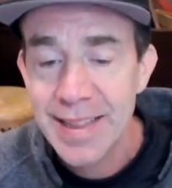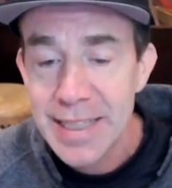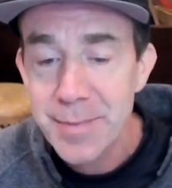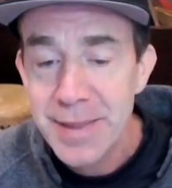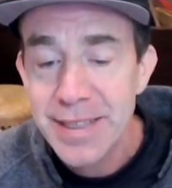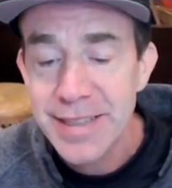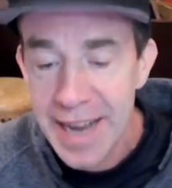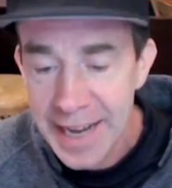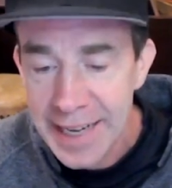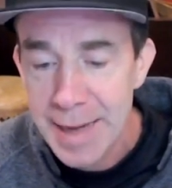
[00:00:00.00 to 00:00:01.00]
that's because
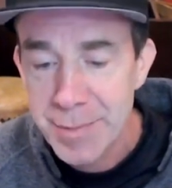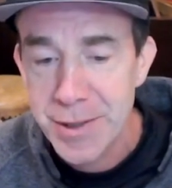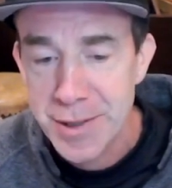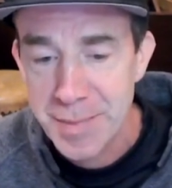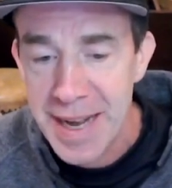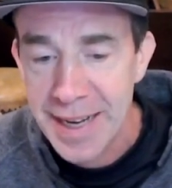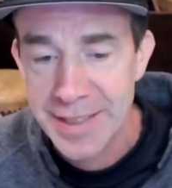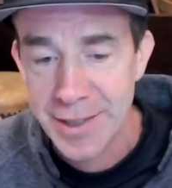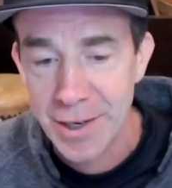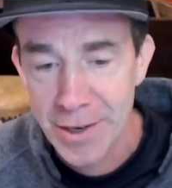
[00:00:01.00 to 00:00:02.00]
80 episodes back
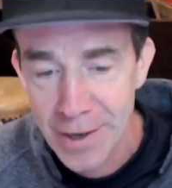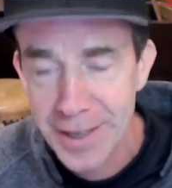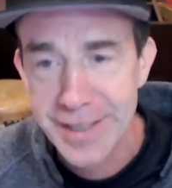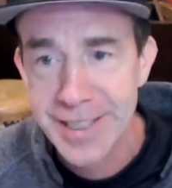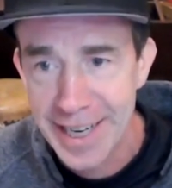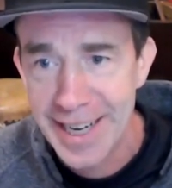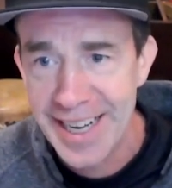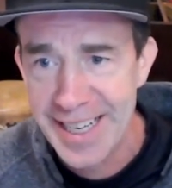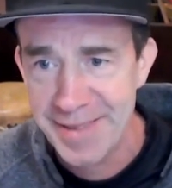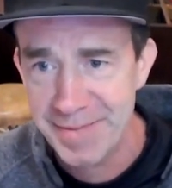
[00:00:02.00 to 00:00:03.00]
is a long
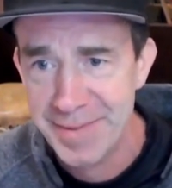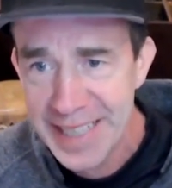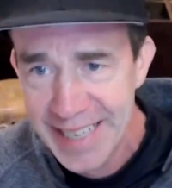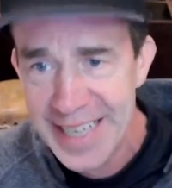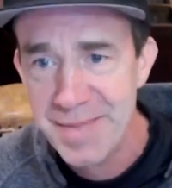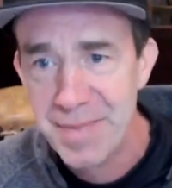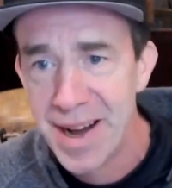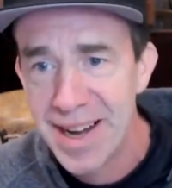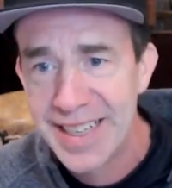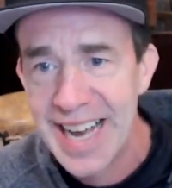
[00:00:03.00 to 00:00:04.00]
time in
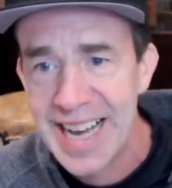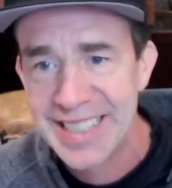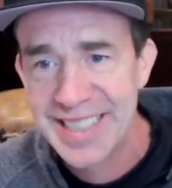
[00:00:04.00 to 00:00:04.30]
podcast so